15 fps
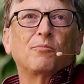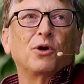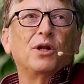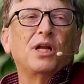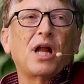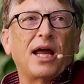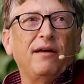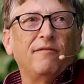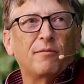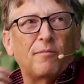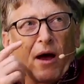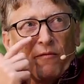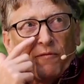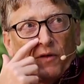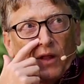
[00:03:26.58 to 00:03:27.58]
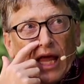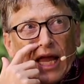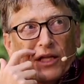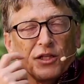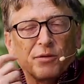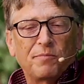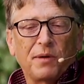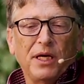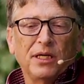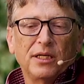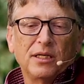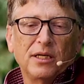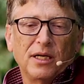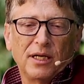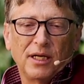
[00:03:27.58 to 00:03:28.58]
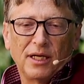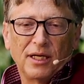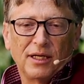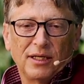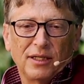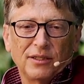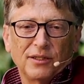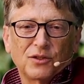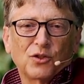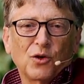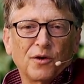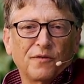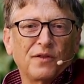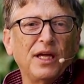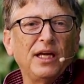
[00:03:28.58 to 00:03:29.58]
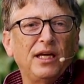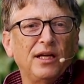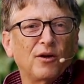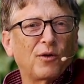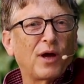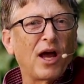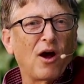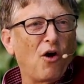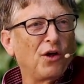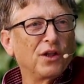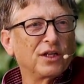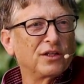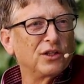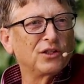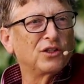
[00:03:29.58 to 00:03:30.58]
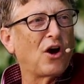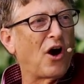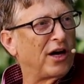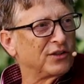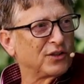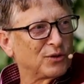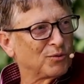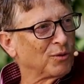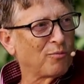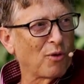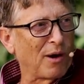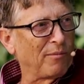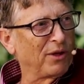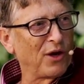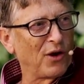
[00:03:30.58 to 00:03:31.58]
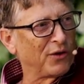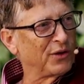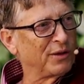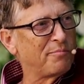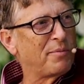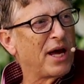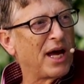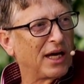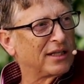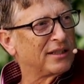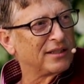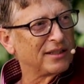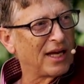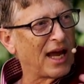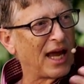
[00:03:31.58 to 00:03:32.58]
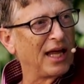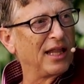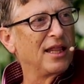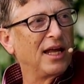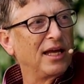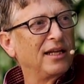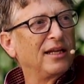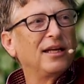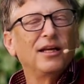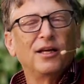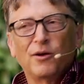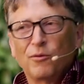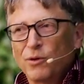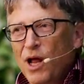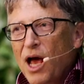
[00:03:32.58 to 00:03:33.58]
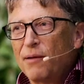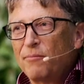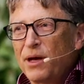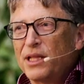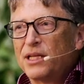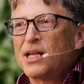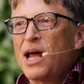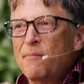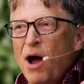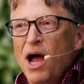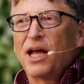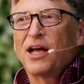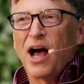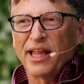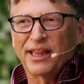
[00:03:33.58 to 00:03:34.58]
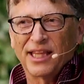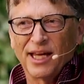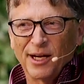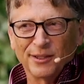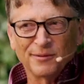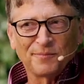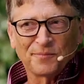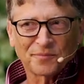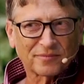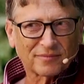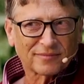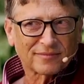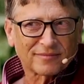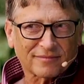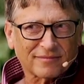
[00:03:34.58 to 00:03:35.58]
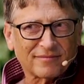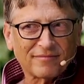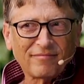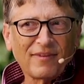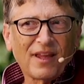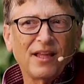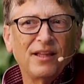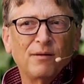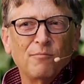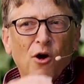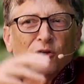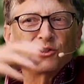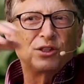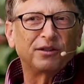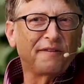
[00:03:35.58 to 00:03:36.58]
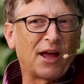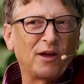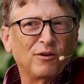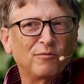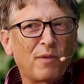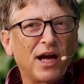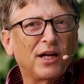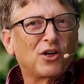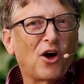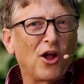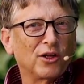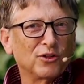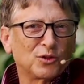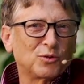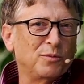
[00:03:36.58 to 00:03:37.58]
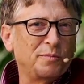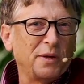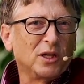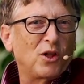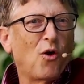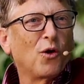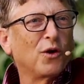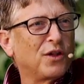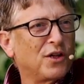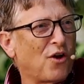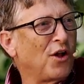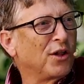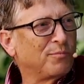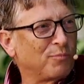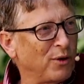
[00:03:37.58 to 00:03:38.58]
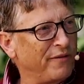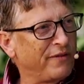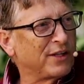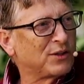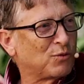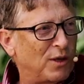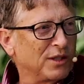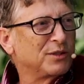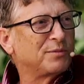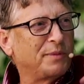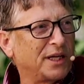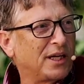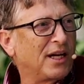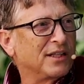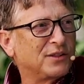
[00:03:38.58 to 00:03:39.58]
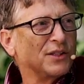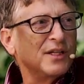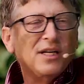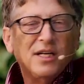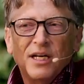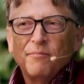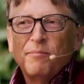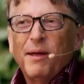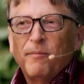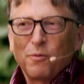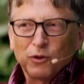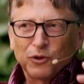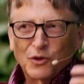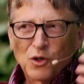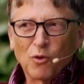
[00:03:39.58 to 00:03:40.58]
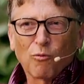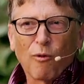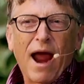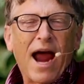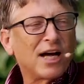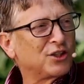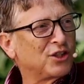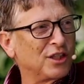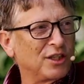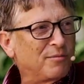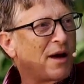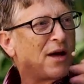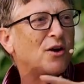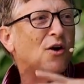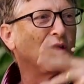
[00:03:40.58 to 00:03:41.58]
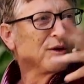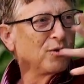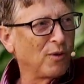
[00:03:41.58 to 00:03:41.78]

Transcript: pretty naive about philanthropy and sort of thinking, okay, all the good causes were probably already picked, and that, by the time I got there, the marginal value of my dollars would be lower than all the previous ones because people were so rational about all the